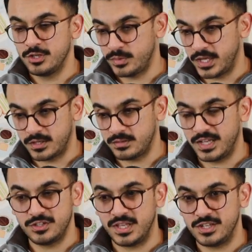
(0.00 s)
So I,
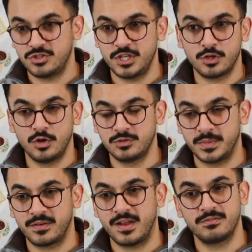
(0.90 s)
and then she calls
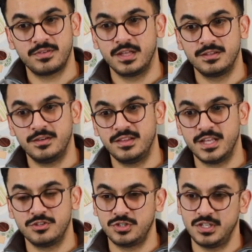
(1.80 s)
my grandfather, and
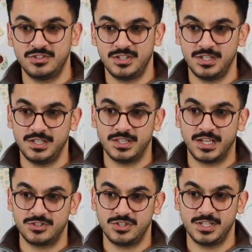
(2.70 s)
then she, she
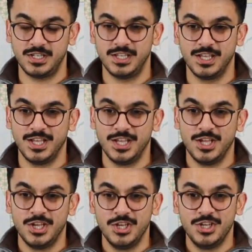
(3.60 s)
like, she
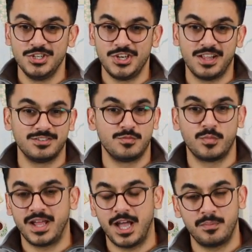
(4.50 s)
tells him
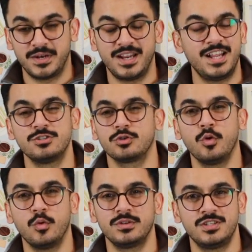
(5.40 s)
what happened, and he's
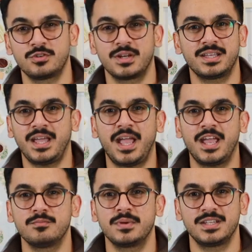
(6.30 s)
old. He's got a
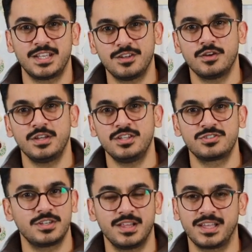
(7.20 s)
cane, but you know, he's
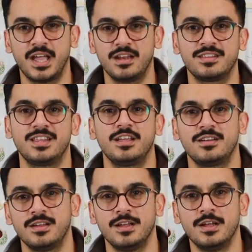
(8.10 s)
still, again, I
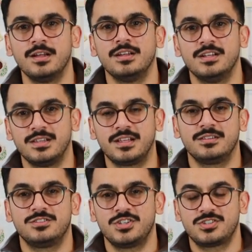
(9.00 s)
think like
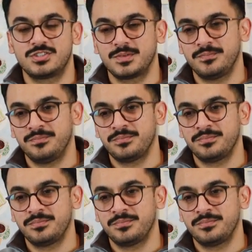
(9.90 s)
just